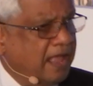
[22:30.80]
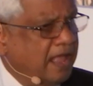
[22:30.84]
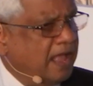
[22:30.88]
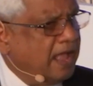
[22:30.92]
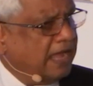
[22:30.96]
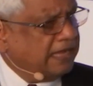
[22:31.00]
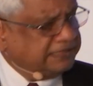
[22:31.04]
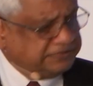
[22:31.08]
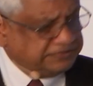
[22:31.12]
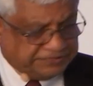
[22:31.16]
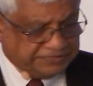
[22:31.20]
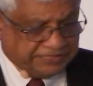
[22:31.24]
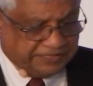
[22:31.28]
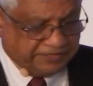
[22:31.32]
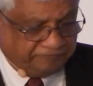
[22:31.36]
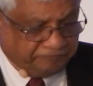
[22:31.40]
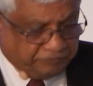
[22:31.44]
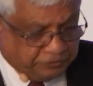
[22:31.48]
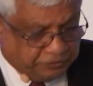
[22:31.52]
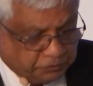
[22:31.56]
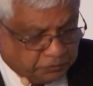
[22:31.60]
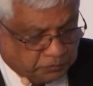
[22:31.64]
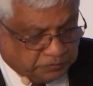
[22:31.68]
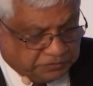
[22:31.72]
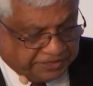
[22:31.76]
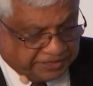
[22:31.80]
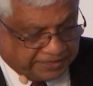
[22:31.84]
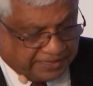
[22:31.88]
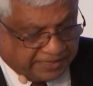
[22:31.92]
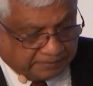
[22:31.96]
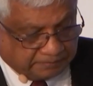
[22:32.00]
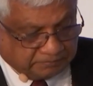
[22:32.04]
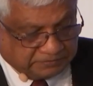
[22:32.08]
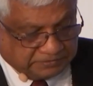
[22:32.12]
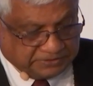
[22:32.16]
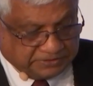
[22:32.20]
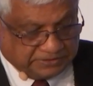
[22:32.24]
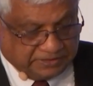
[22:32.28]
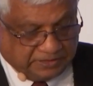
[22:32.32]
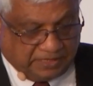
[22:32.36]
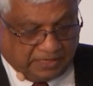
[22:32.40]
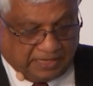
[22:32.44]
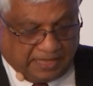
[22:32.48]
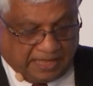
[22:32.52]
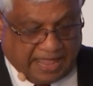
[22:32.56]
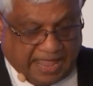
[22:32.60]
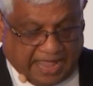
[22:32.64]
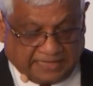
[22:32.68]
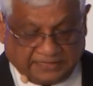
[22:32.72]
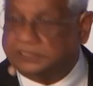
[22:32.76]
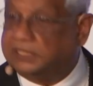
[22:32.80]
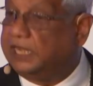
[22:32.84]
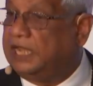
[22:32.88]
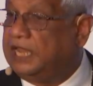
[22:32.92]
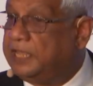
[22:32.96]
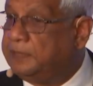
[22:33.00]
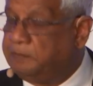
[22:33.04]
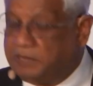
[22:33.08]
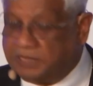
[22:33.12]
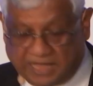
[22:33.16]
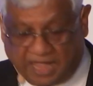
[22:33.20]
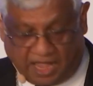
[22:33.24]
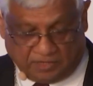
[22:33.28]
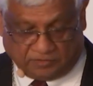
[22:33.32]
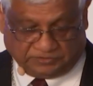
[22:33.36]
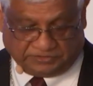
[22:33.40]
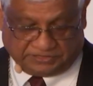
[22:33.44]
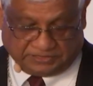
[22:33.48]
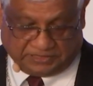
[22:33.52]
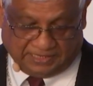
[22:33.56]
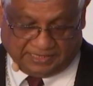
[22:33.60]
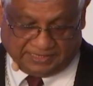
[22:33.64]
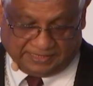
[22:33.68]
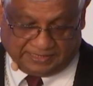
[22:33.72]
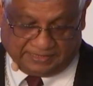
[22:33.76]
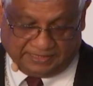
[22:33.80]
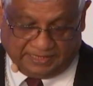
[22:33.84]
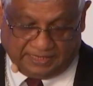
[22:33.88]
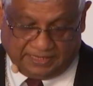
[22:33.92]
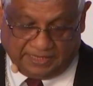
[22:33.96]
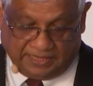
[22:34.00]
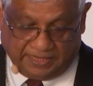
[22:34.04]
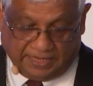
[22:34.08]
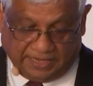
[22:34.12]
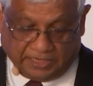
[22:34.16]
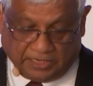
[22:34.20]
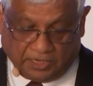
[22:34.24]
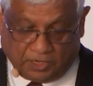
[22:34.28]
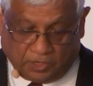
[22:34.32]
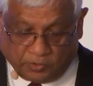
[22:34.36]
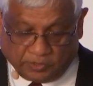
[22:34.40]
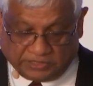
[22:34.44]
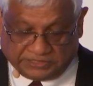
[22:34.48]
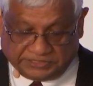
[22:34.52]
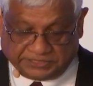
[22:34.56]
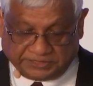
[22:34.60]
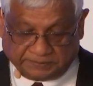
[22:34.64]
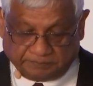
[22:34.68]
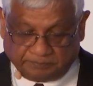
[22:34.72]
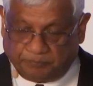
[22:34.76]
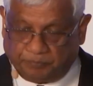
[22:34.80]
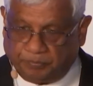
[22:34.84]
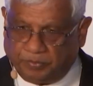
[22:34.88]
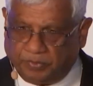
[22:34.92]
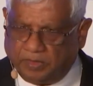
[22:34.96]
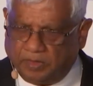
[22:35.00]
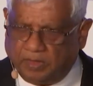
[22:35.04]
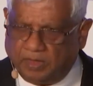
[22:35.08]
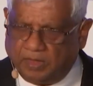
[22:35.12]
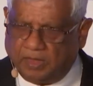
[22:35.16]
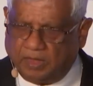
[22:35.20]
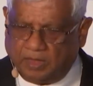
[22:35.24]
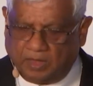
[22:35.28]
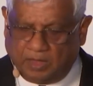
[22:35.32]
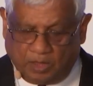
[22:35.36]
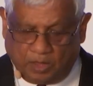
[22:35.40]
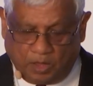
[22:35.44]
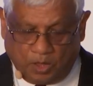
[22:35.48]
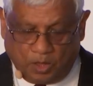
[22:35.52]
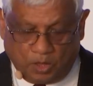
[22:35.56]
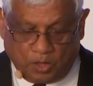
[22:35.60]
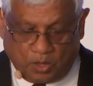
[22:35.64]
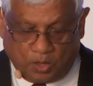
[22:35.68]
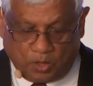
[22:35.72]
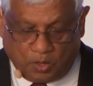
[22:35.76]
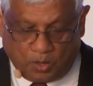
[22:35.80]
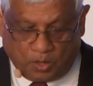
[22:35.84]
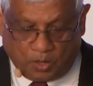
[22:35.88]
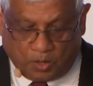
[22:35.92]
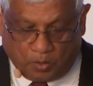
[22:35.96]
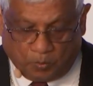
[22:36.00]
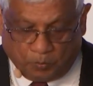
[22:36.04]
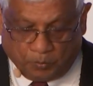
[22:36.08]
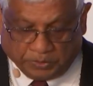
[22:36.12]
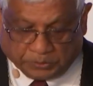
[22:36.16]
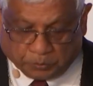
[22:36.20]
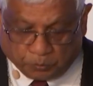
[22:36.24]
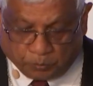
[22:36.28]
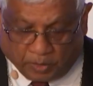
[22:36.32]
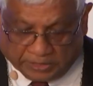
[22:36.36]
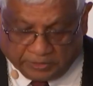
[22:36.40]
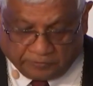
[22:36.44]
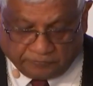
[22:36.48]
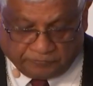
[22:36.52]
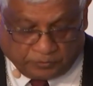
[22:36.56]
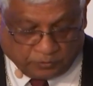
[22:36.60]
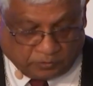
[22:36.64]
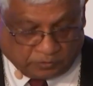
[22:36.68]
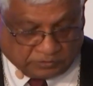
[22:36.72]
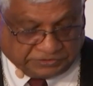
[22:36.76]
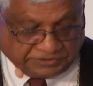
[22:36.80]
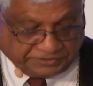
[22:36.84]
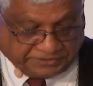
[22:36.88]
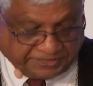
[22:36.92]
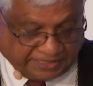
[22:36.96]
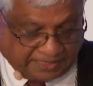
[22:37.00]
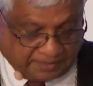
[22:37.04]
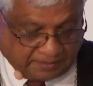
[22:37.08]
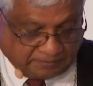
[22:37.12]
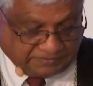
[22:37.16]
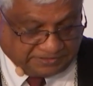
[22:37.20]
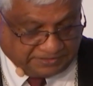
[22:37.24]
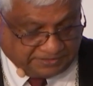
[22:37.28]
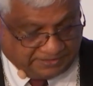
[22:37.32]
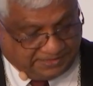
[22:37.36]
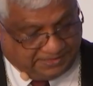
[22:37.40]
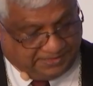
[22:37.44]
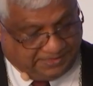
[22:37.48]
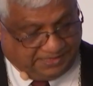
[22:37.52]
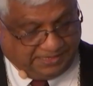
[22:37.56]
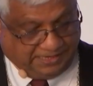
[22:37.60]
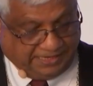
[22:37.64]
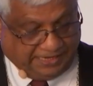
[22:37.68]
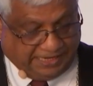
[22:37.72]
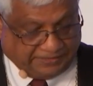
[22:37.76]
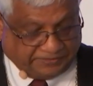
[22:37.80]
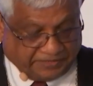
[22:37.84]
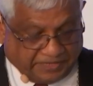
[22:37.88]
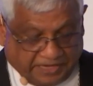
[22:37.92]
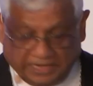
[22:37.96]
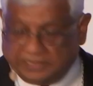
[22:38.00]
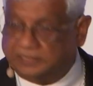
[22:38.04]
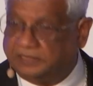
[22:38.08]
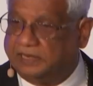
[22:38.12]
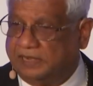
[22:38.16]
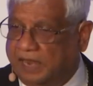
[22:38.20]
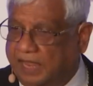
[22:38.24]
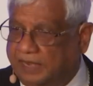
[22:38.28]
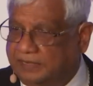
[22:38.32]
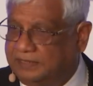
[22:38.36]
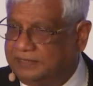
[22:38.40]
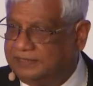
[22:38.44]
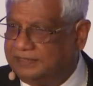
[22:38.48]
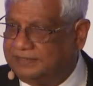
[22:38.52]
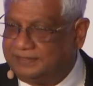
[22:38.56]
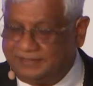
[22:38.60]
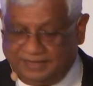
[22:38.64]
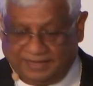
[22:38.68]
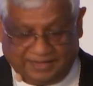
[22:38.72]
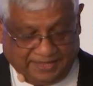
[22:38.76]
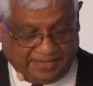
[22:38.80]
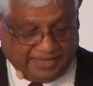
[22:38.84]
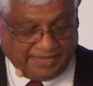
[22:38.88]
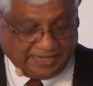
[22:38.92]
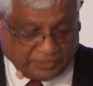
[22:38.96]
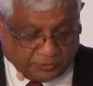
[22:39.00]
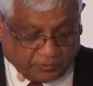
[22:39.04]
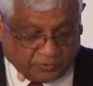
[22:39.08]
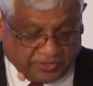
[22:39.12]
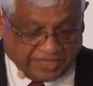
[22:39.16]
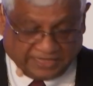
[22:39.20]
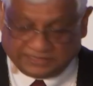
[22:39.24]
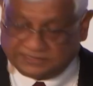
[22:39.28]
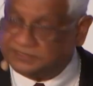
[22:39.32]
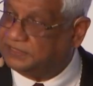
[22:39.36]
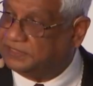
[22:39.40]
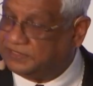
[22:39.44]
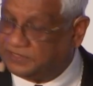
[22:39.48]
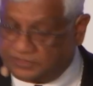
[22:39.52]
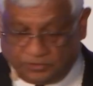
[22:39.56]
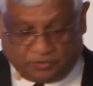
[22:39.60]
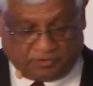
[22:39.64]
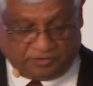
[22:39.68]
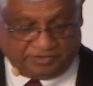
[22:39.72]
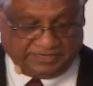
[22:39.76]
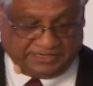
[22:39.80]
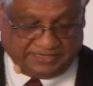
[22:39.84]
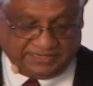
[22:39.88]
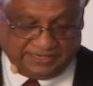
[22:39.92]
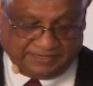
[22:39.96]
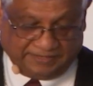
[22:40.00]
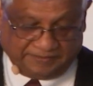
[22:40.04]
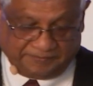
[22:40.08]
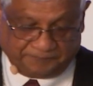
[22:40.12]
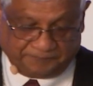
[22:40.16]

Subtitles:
I served 2 terms as a Labour councillor in Lewisham, with one of those terms in the Inner London Education Authority.